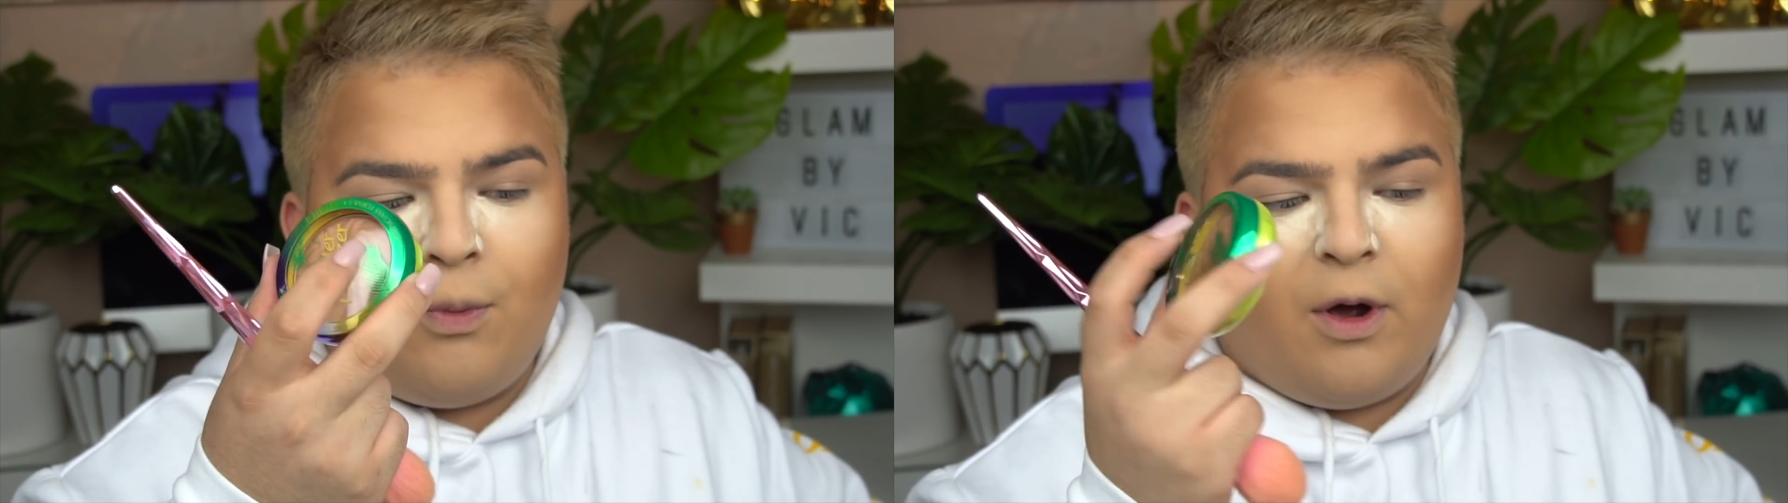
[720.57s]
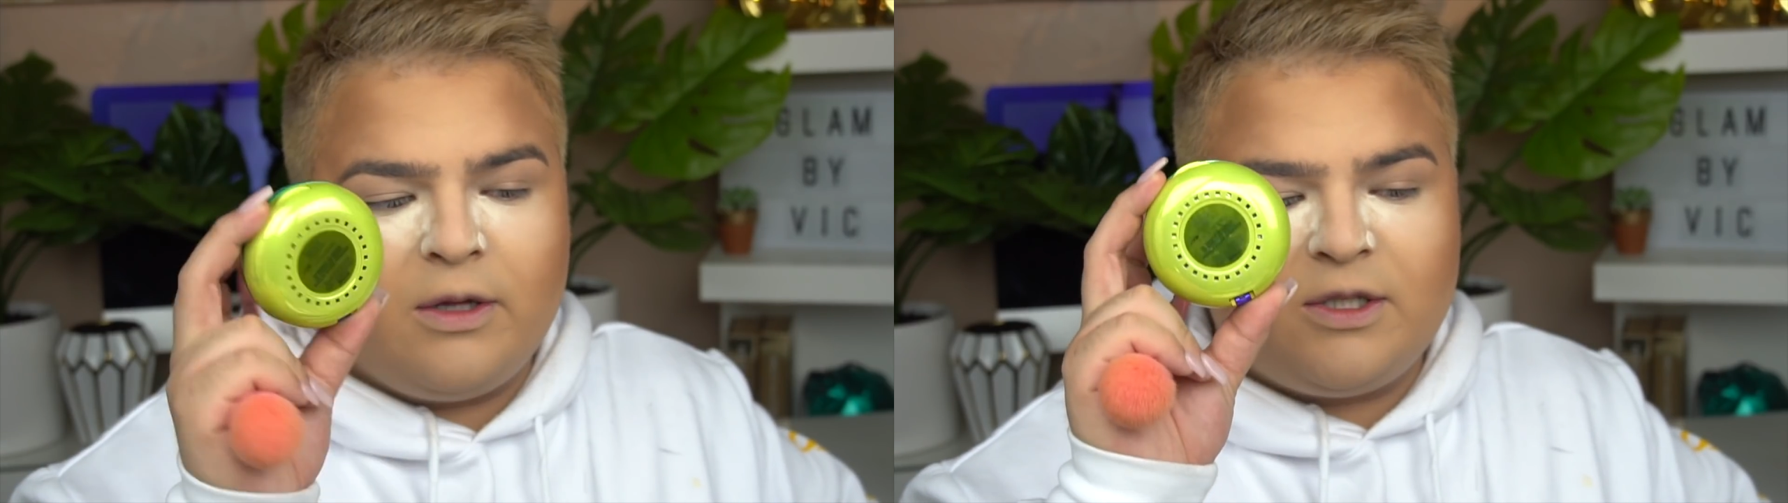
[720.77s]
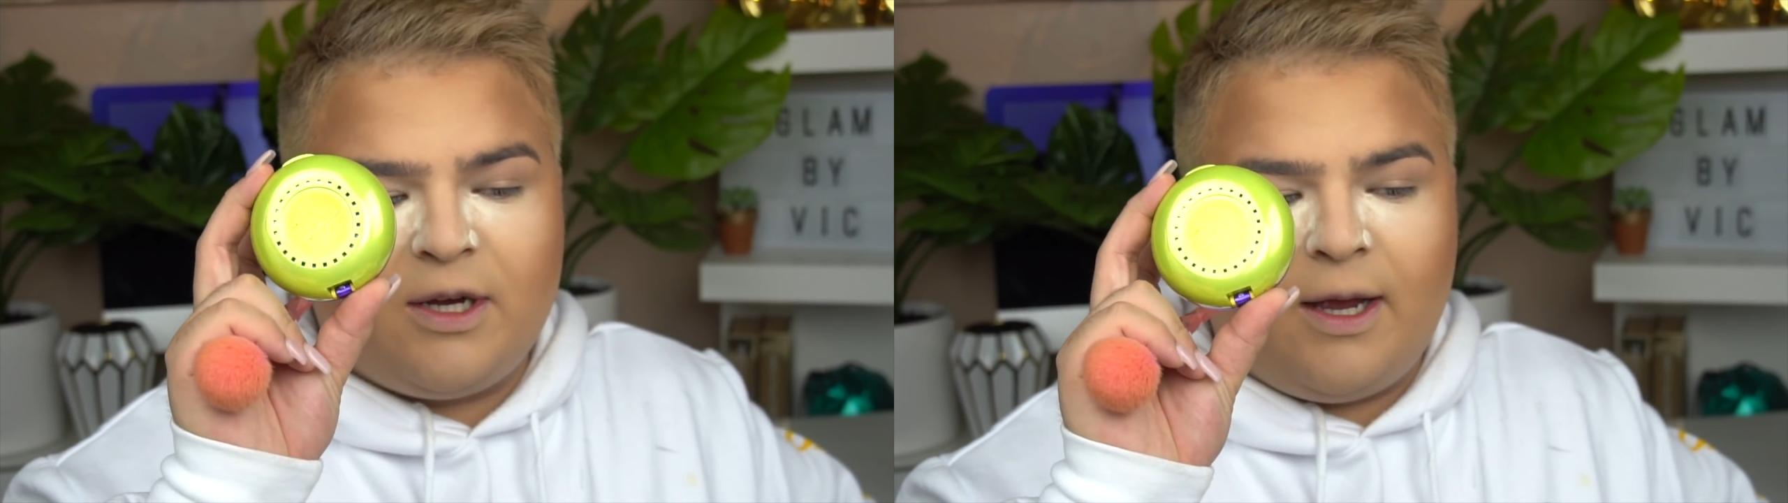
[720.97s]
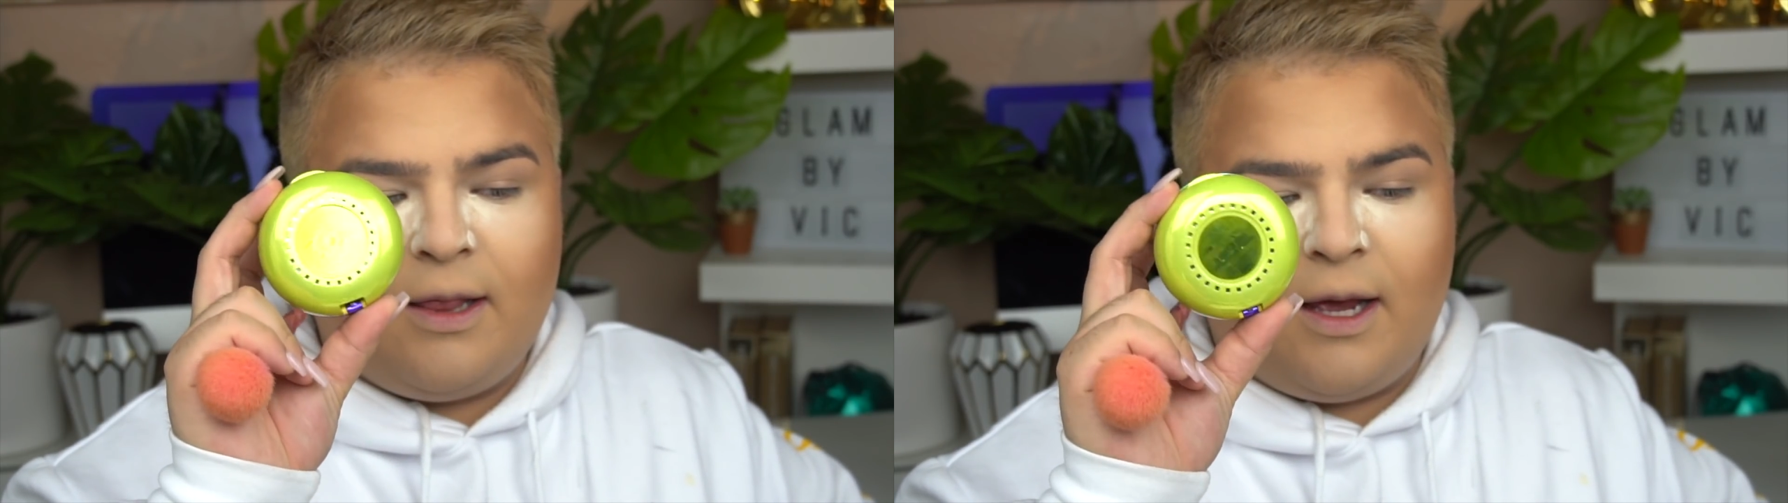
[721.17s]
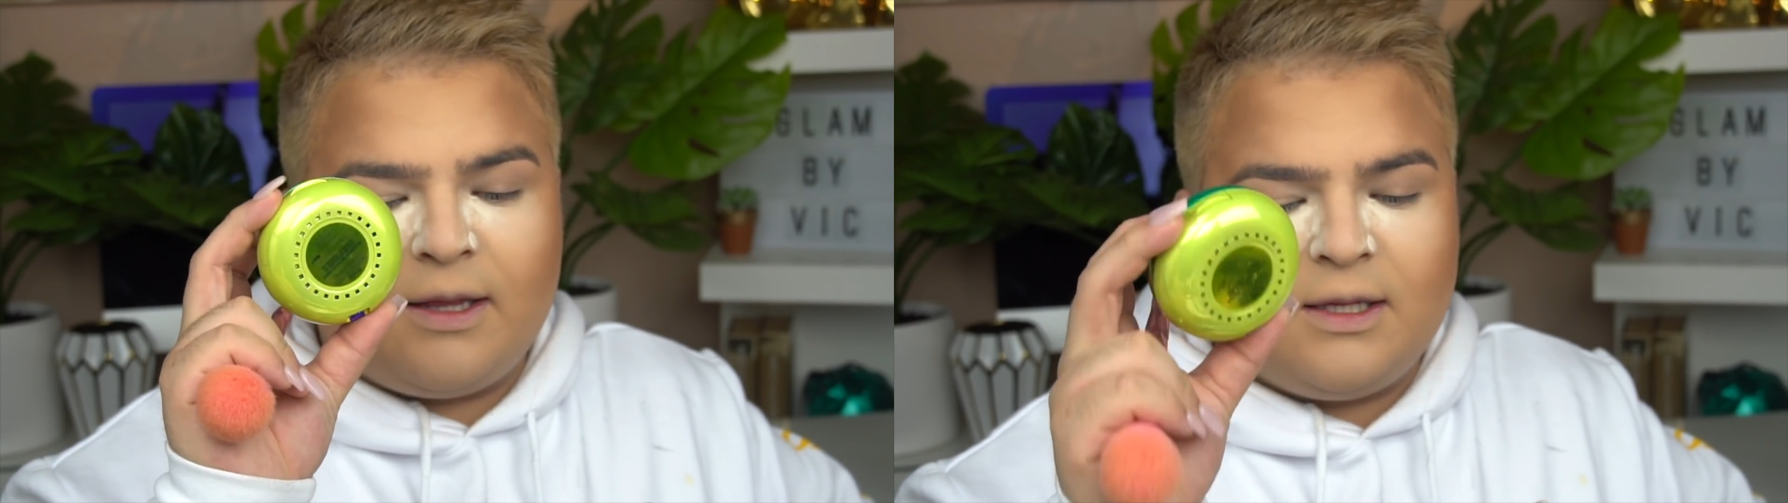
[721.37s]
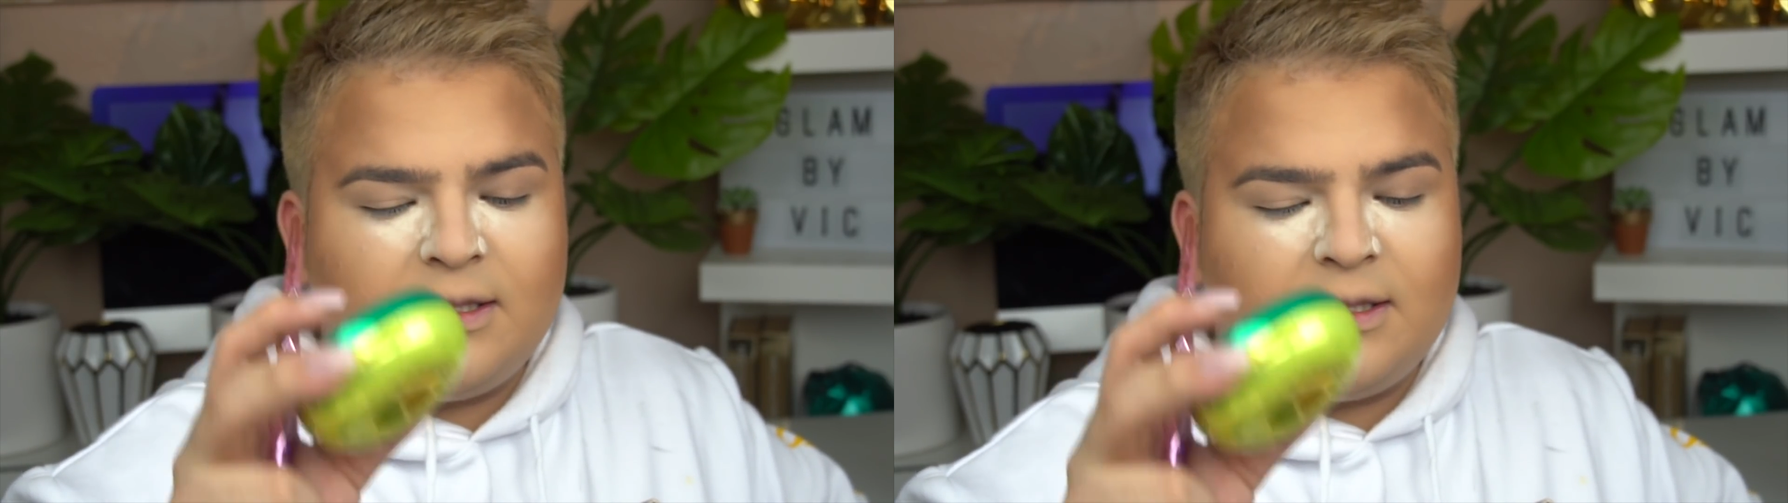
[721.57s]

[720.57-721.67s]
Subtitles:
bronzer in like the